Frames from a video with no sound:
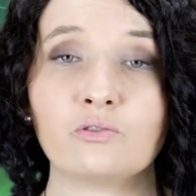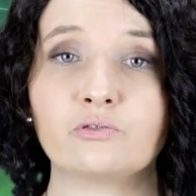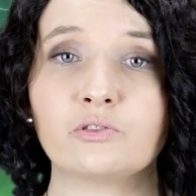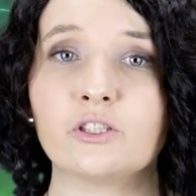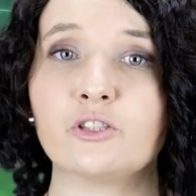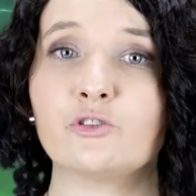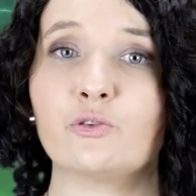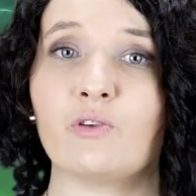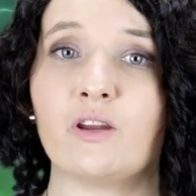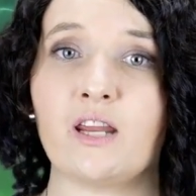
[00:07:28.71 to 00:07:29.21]
of
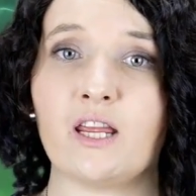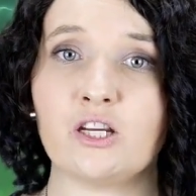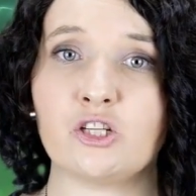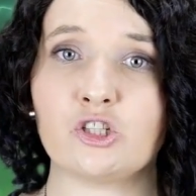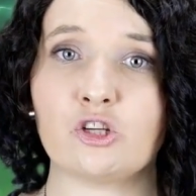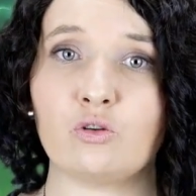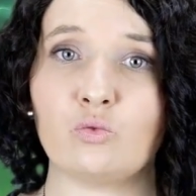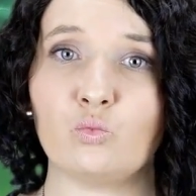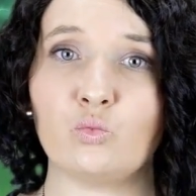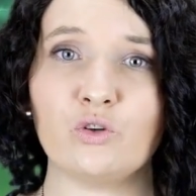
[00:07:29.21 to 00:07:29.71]

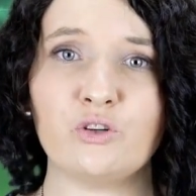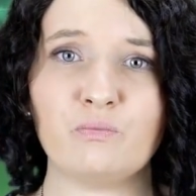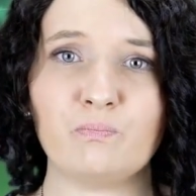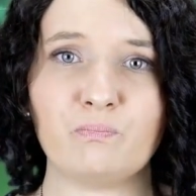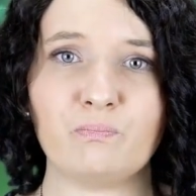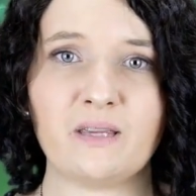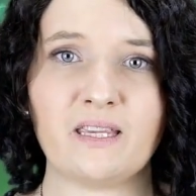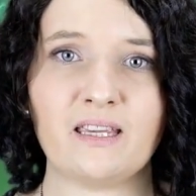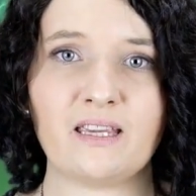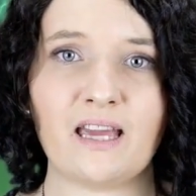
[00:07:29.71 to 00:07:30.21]
rejuvenation
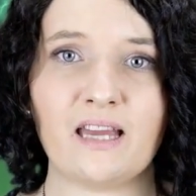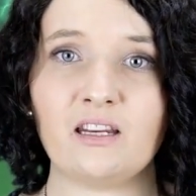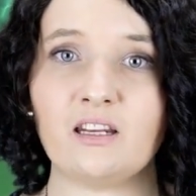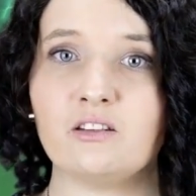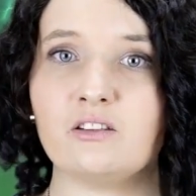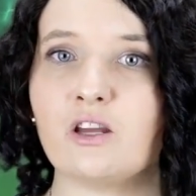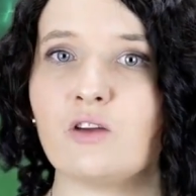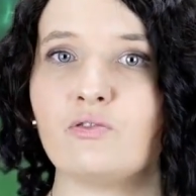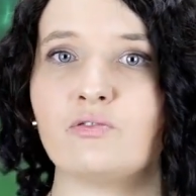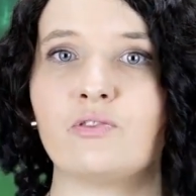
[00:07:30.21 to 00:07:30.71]
wouldn't be
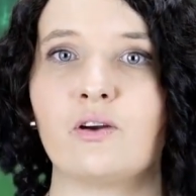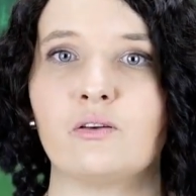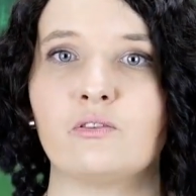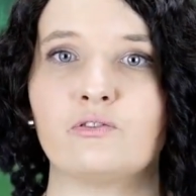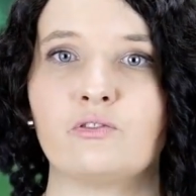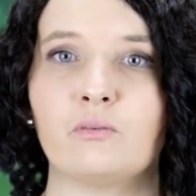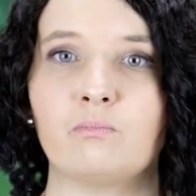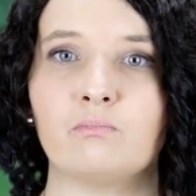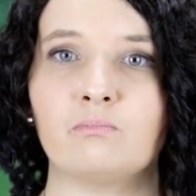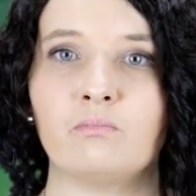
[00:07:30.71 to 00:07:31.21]
any
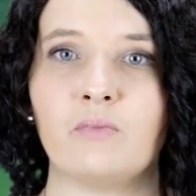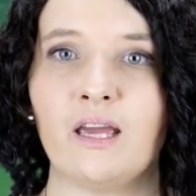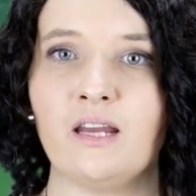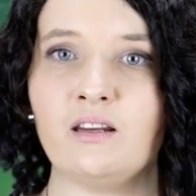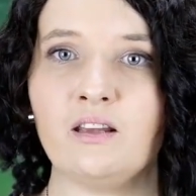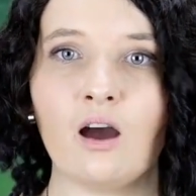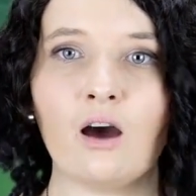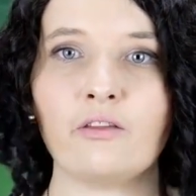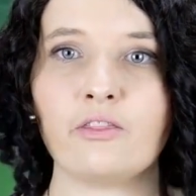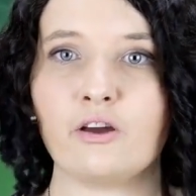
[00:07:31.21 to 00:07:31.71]
different from
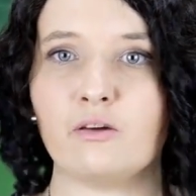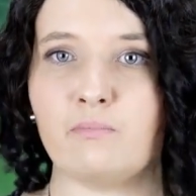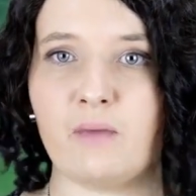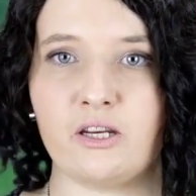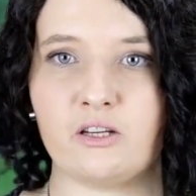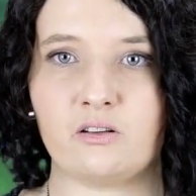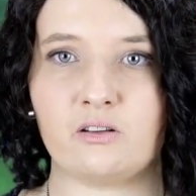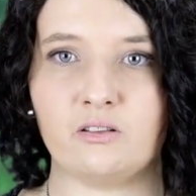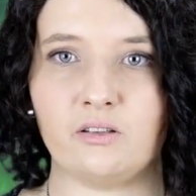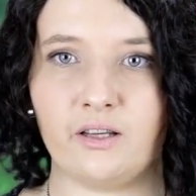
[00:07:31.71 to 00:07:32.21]
any other
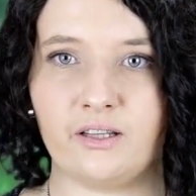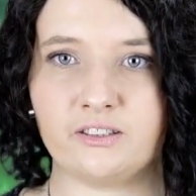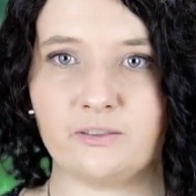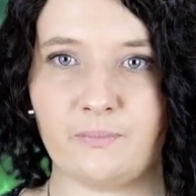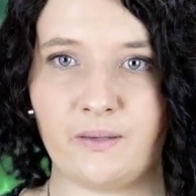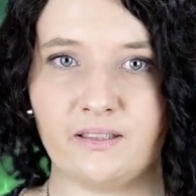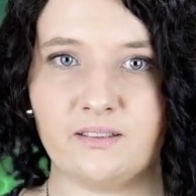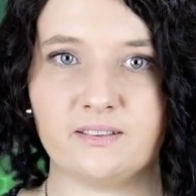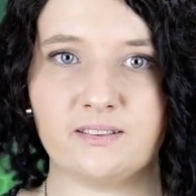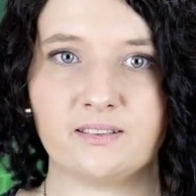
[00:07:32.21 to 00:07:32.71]
medical
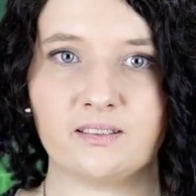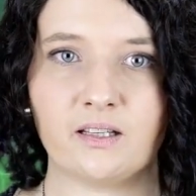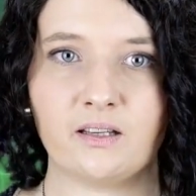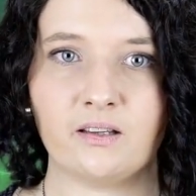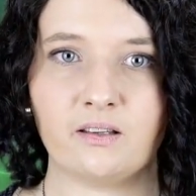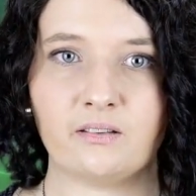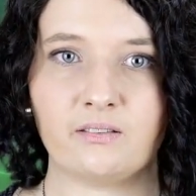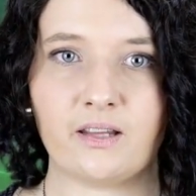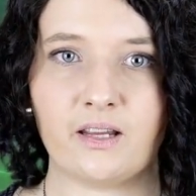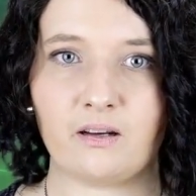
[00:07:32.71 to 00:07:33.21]
expense
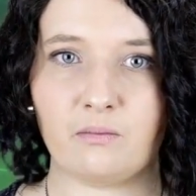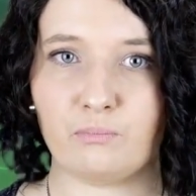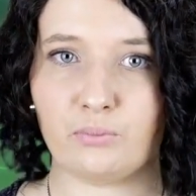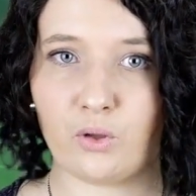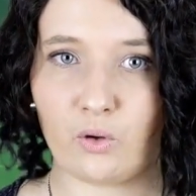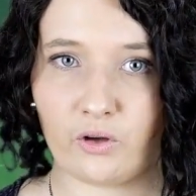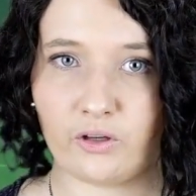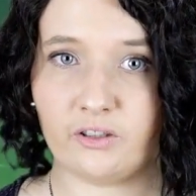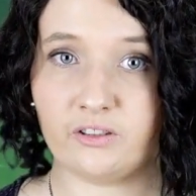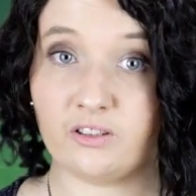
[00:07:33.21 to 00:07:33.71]
that
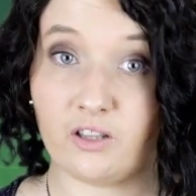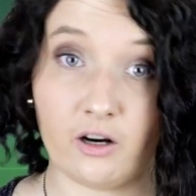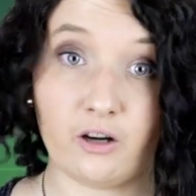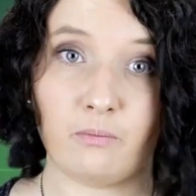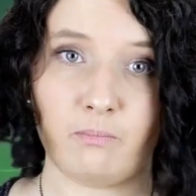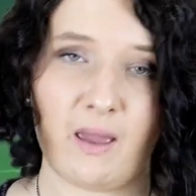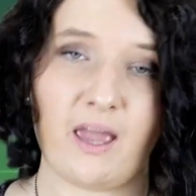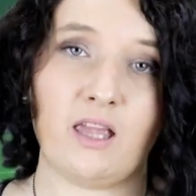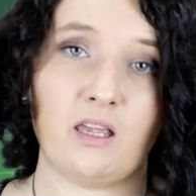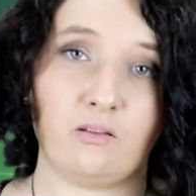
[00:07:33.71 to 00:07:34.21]
employers
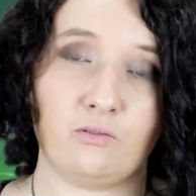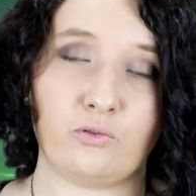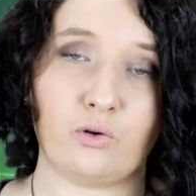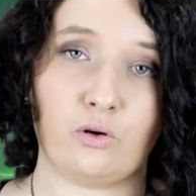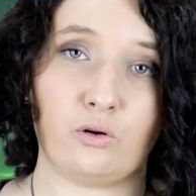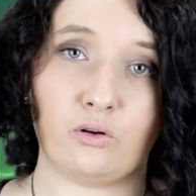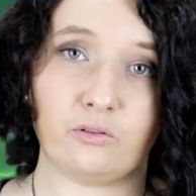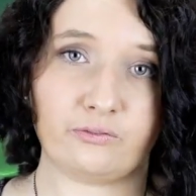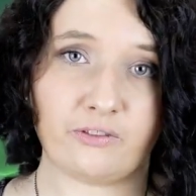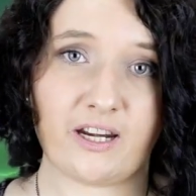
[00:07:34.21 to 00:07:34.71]
are paying
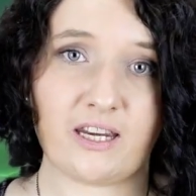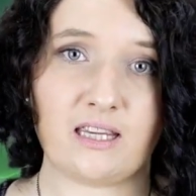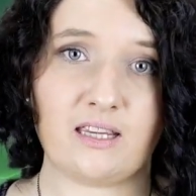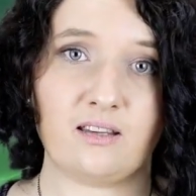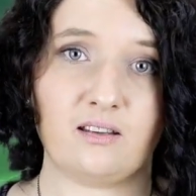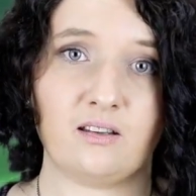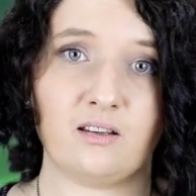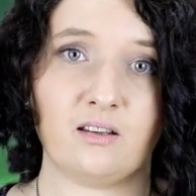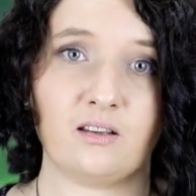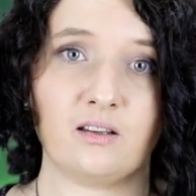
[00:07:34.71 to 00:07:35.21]
for
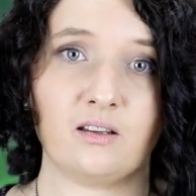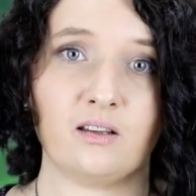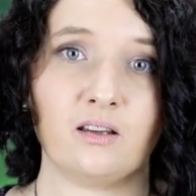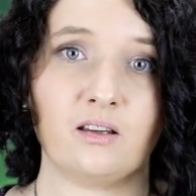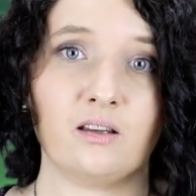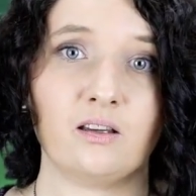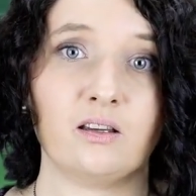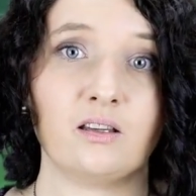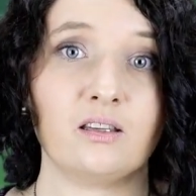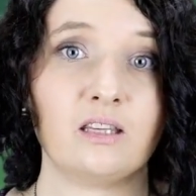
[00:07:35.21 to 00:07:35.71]
already
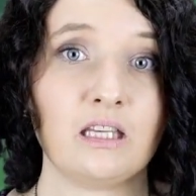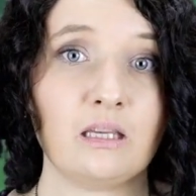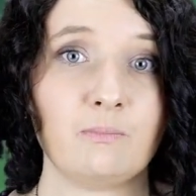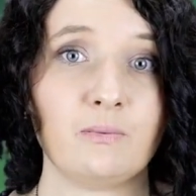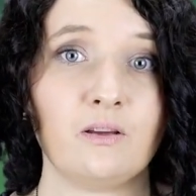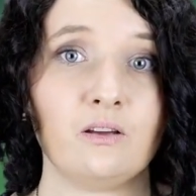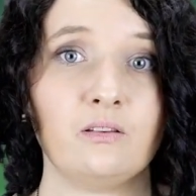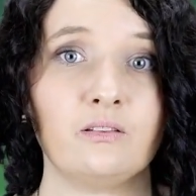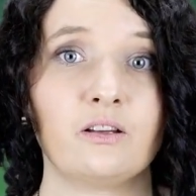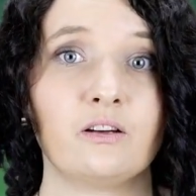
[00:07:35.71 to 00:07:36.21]

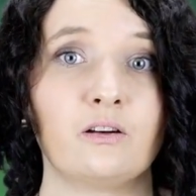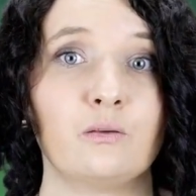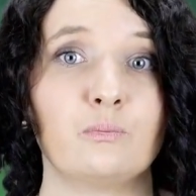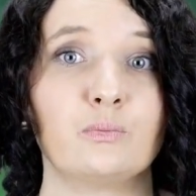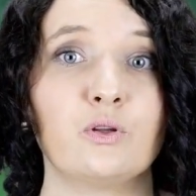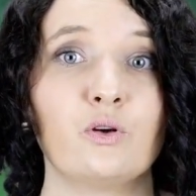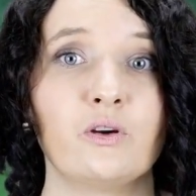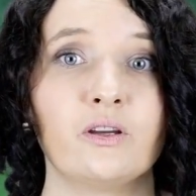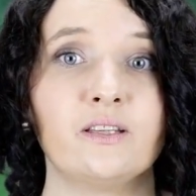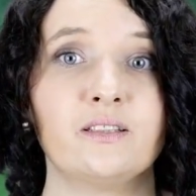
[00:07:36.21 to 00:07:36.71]
keeping their
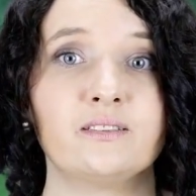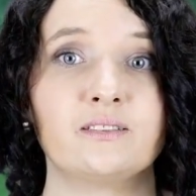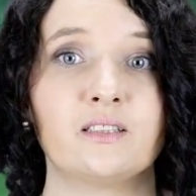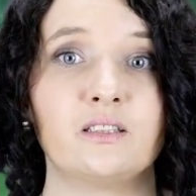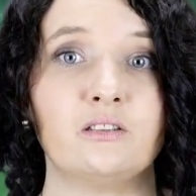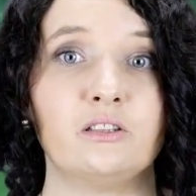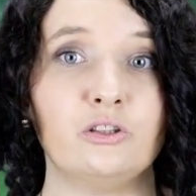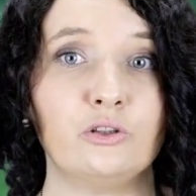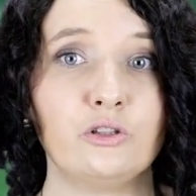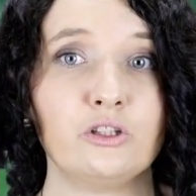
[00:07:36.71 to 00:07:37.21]
employees
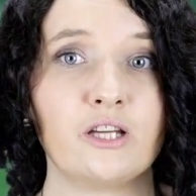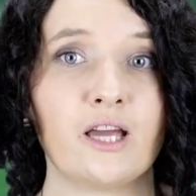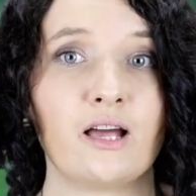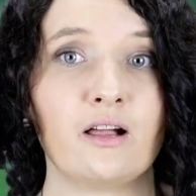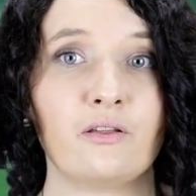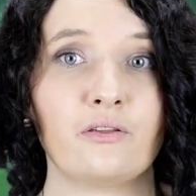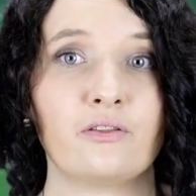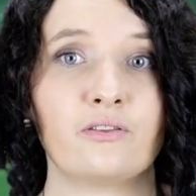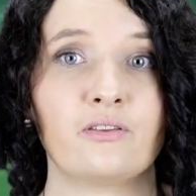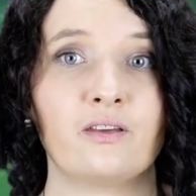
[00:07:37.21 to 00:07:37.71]
in good
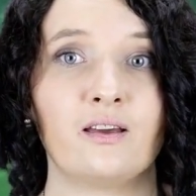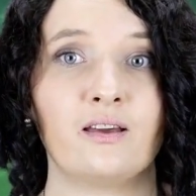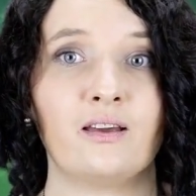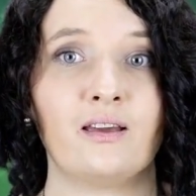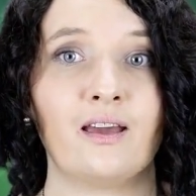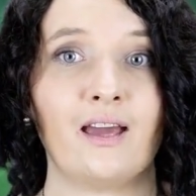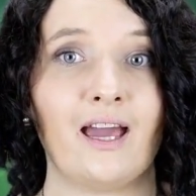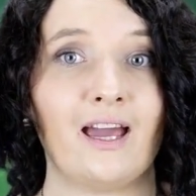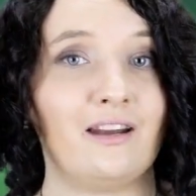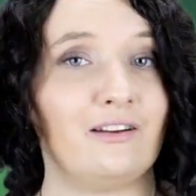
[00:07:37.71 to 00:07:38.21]
health
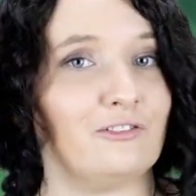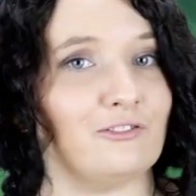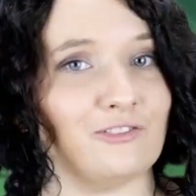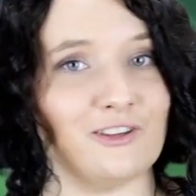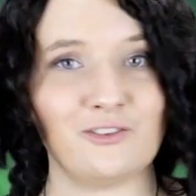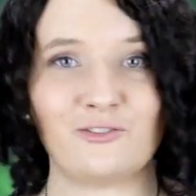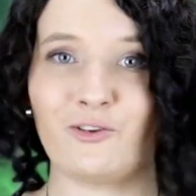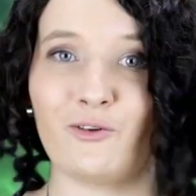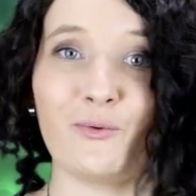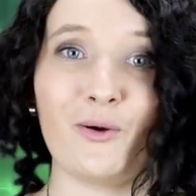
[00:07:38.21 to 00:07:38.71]
and
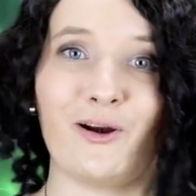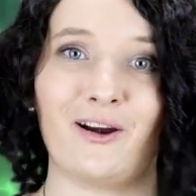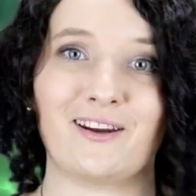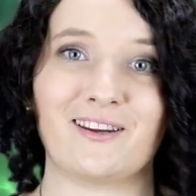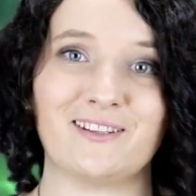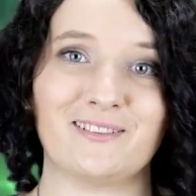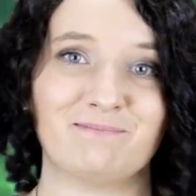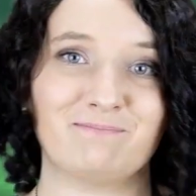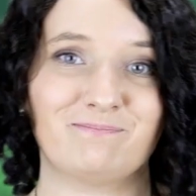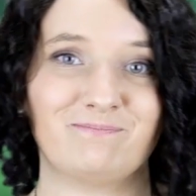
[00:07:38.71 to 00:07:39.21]
fit for
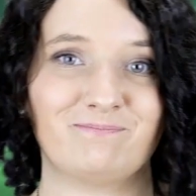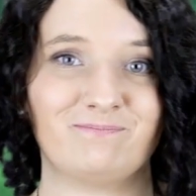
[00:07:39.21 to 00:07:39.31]
work.